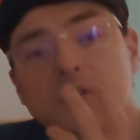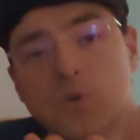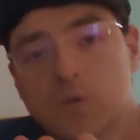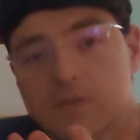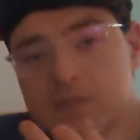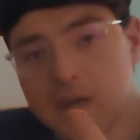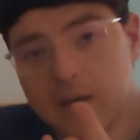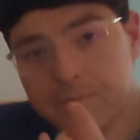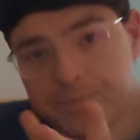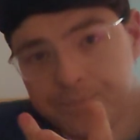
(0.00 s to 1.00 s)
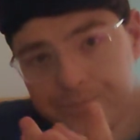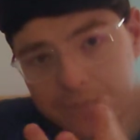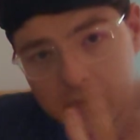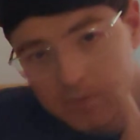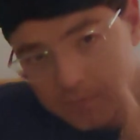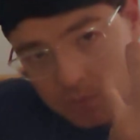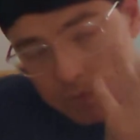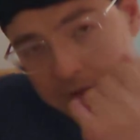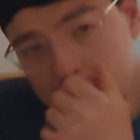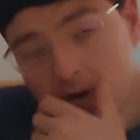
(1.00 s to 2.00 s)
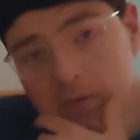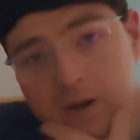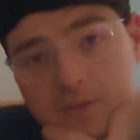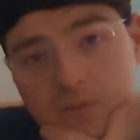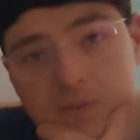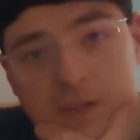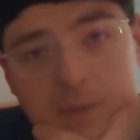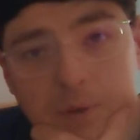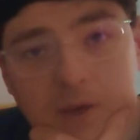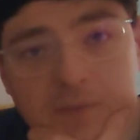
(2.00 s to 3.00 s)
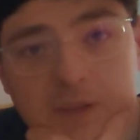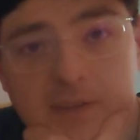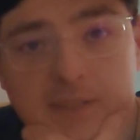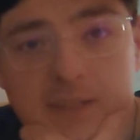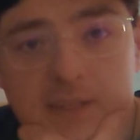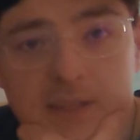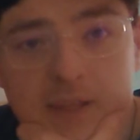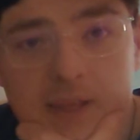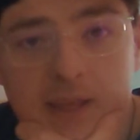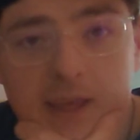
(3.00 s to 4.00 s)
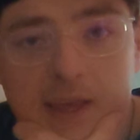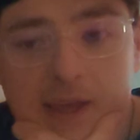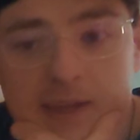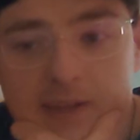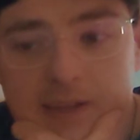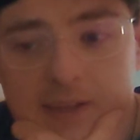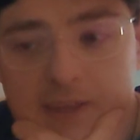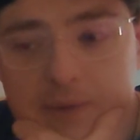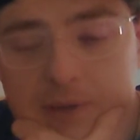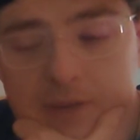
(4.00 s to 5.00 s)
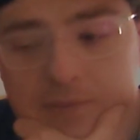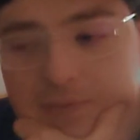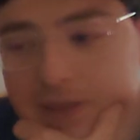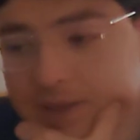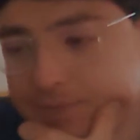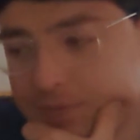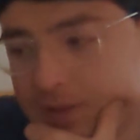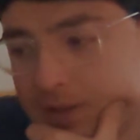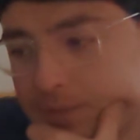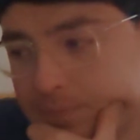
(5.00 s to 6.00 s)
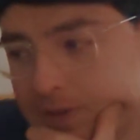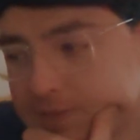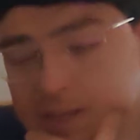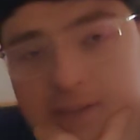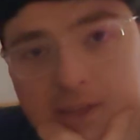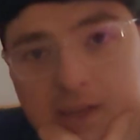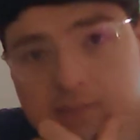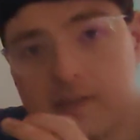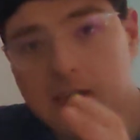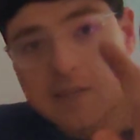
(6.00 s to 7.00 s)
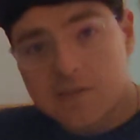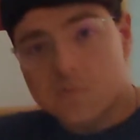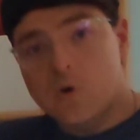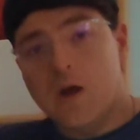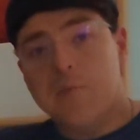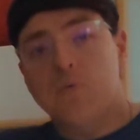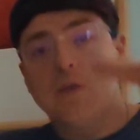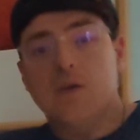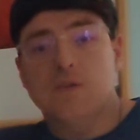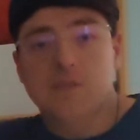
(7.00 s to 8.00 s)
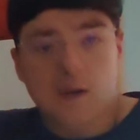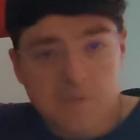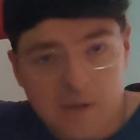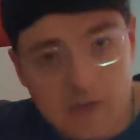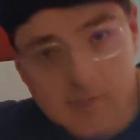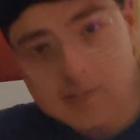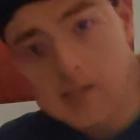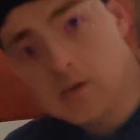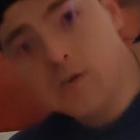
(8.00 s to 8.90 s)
Shorts to come for the progress on the perf cutting. And yeah, we'll go from there. Thanks again, guys. Like and subscribe, all that good stuff. And I'll see